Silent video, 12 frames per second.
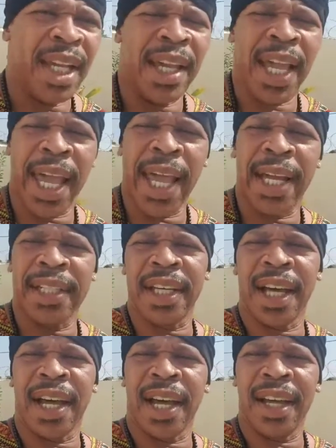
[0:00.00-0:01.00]
and
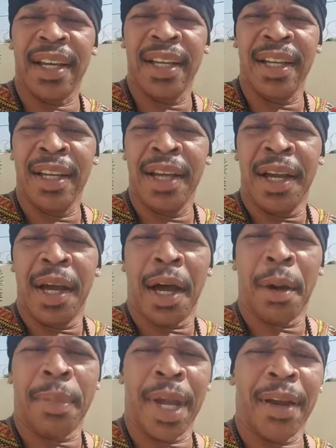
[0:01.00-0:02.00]

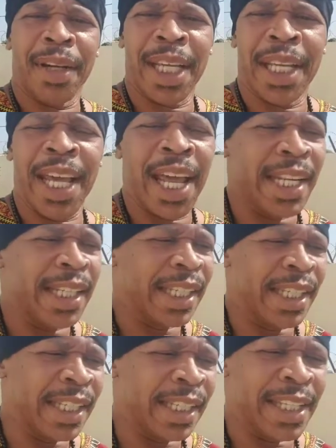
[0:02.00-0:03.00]
apparently that
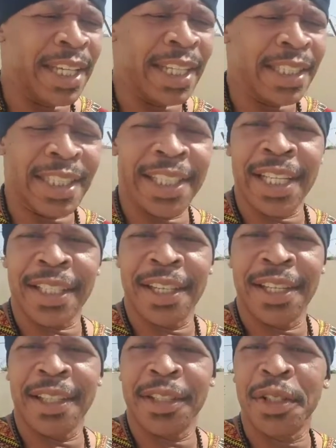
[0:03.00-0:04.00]
didn't
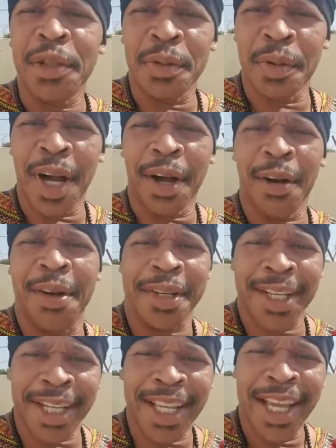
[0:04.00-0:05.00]
sit too well.
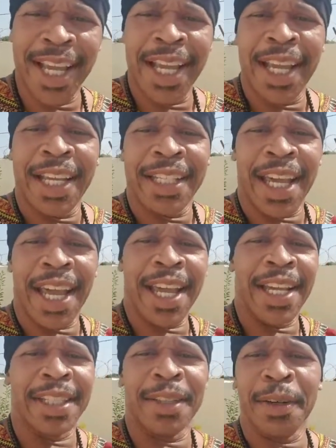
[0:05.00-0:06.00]

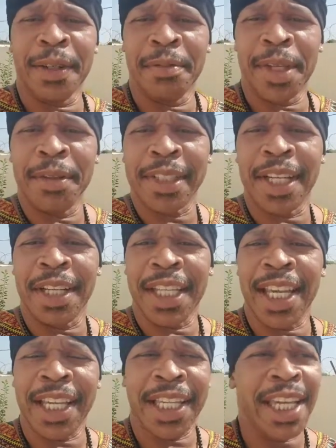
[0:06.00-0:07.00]
They told him he was going to
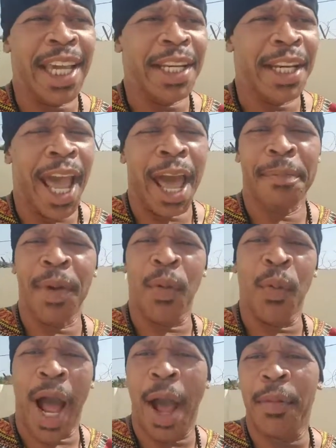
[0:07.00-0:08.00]
get kidnapped,
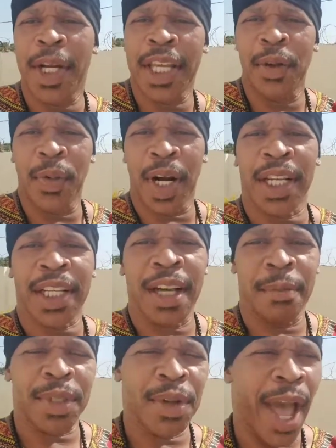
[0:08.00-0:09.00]
and why would he want to
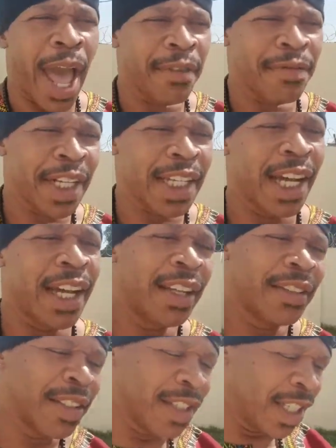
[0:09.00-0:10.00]
come to Africa?
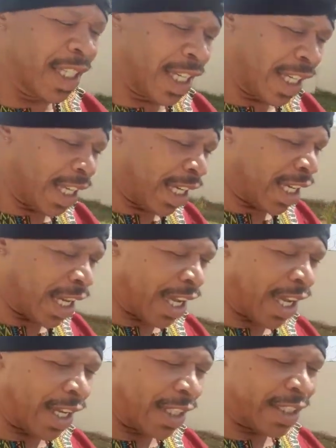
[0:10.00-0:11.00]

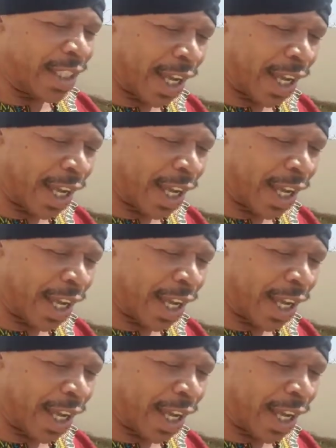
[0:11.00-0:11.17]
And